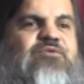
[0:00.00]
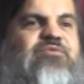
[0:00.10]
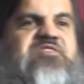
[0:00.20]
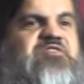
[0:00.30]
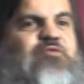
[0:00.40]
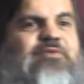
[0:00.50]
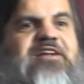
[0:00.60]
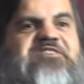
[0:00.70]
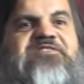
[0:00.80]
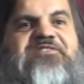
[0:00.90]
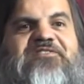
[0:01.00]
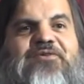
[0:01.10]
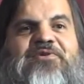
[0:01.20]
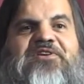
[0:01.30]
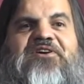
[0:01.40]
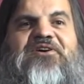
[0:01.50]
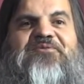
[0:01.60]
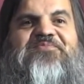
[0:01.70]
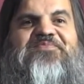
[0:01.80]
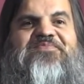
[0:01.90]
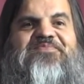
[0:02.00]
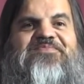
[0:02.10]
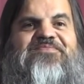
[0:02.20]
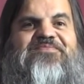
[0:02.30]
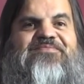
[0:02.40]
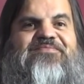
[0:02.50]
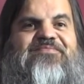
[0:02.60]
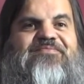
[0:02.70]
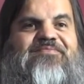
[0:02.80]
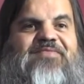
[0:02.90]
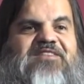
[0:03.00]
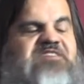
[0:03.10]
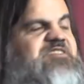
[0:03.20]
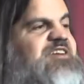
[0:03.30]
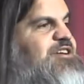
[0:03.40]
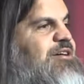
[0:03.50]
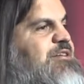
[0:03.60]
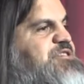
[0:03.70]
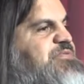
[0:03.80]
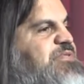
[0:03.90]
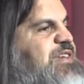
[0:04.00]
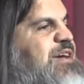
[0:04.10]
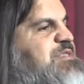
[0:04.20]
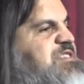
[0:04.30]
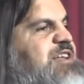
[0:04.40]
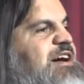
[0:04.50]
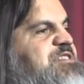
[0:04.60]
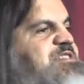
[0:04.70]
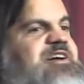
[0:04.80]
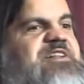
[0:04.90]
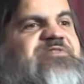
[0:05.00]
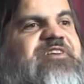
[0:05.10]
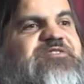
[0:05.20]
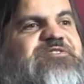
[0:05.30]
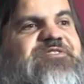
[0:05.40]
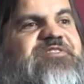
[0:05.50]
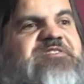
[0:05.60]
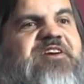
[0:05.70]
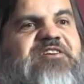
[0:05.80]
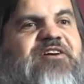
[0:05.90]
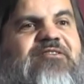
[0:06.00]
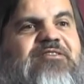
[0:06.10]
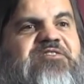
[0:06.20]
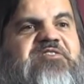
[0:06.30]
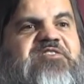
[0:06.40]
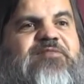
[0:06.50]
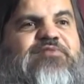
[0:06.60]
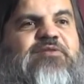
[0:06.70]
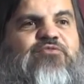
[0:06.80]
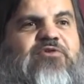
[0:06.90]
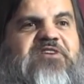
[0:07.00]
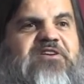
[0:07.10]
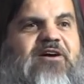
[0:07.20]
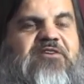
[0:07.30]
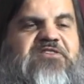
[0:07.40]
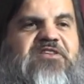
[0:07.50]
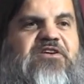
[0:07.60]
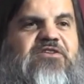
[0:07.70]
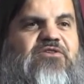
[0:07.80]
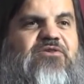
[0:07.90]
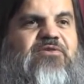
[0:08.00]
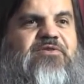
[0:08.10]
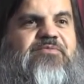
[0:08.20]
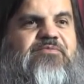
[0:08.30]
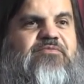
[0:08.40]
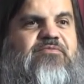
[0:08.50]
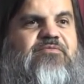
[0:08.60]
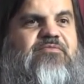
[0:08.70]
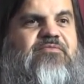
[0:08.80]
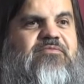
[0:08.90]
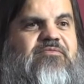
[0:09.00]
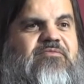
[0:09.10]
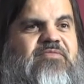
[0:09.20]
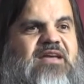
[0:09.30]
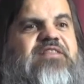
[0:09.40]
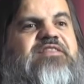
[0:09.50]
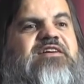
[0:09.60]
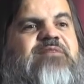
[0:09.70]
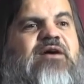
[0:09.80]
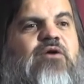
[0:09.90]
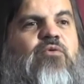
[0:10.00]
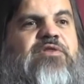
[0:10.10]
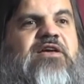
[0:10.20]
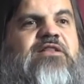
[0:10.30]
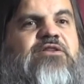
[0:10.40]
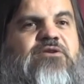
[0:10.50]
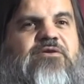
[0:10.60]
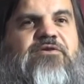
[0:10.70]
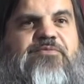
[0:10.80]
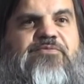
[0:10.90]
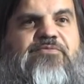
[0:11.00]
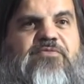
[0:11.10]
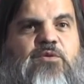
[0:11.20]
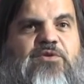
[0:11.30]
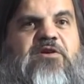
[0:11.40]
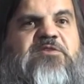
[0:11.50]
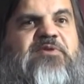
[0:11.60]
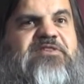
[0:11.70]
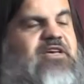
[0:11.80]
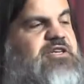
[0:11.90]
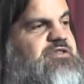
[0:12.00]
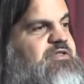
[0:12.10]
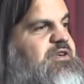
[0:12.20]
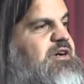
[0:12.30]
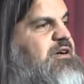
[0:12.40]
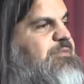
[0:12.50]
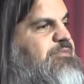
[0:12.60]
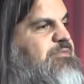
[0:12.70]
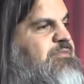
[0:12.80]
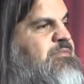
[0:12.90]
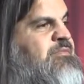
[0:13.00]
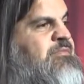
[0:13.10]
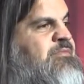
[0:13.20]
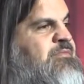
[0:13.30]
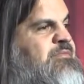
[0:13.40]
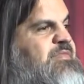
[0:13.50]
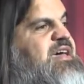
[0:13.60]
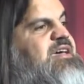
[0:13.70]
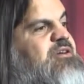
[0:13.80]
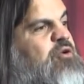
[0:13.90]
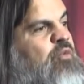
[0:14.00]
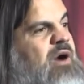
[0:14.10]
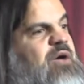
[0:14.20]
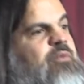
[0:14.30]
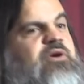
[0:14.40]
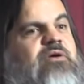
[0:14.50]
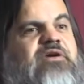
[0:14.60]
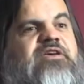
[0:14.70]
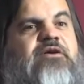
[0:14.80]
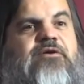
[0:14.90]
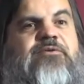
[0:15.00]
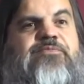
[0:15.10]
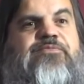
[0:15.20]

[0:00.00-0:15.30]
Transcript: with so much that we know. And this technology for them is not science fictional. This technology is simply more technology they can use. I think about what they learned, what their expectations are. They are why we are here.